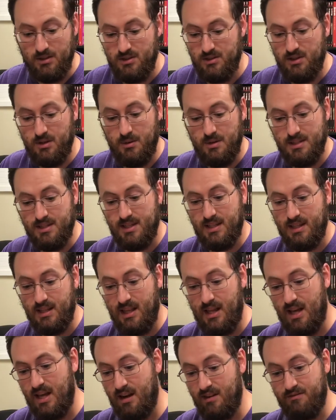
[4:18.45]
So it's a
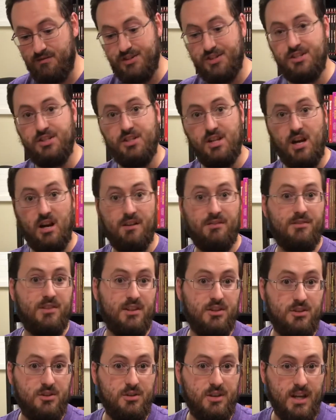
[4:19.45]
lot of stuff
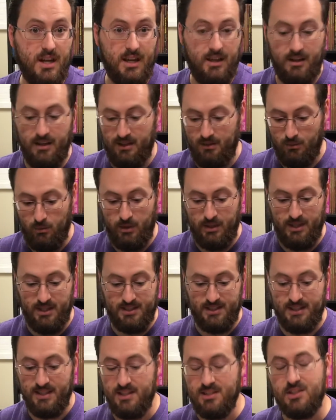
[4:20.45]
that you get in
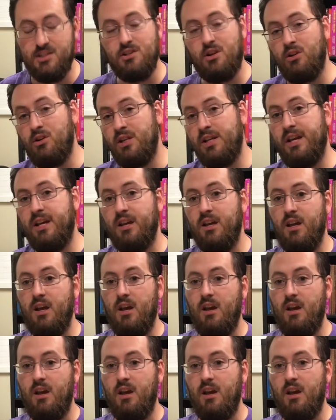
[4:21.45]
this. And this is only